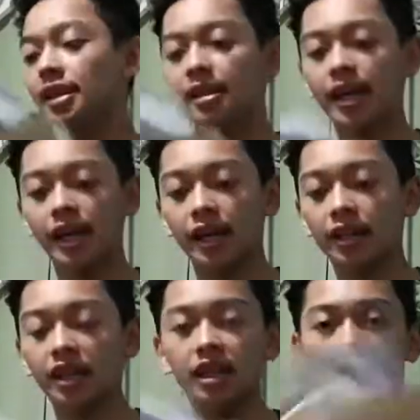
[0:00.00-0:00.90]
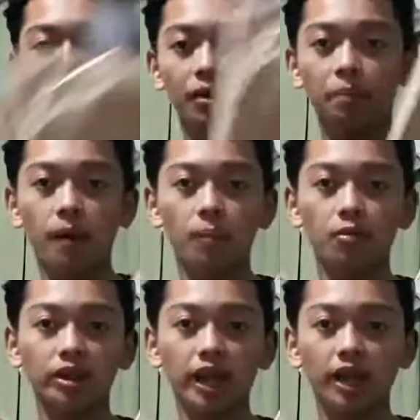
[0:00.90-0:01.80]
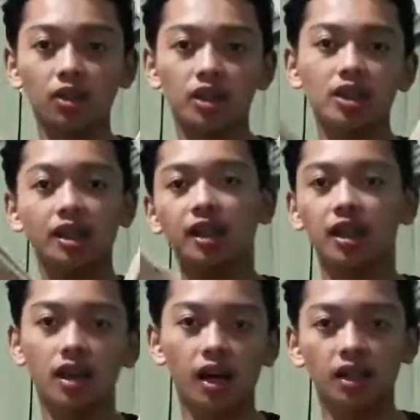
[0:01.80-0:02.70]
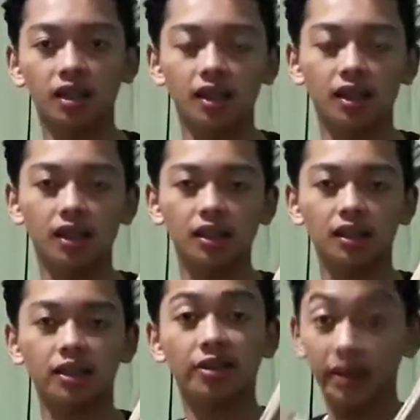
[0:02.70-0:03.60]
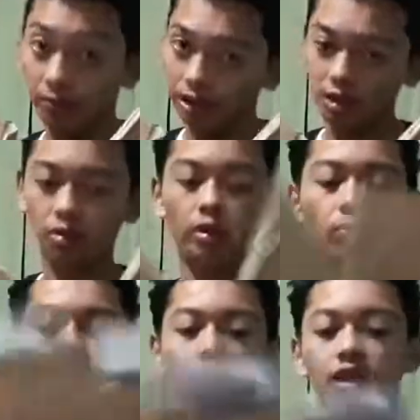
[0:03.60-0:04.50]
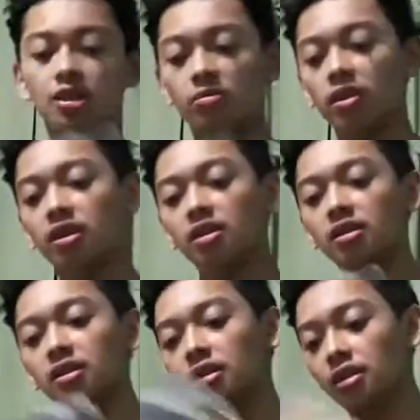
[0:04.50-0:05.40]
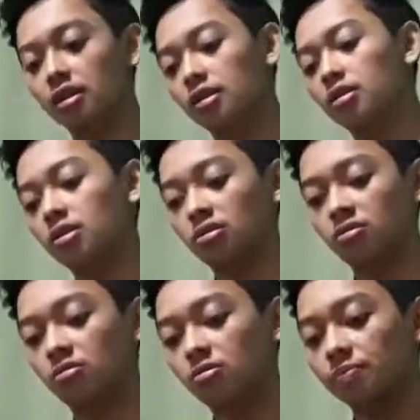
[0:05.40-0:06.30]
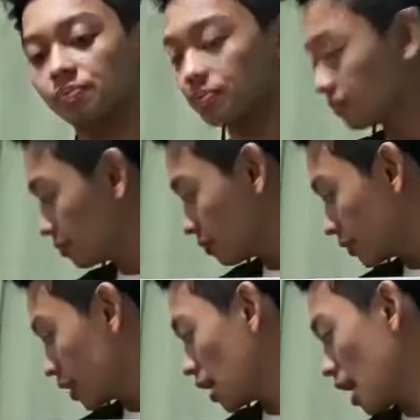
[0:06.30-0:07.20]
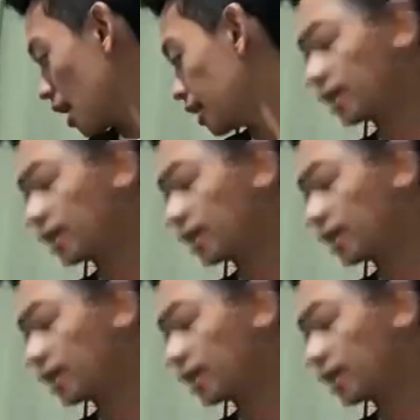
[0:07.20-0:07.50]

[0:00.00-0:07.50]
Then, the pop protectors that I got at Kramer's Toy Warden as well. So, yeah.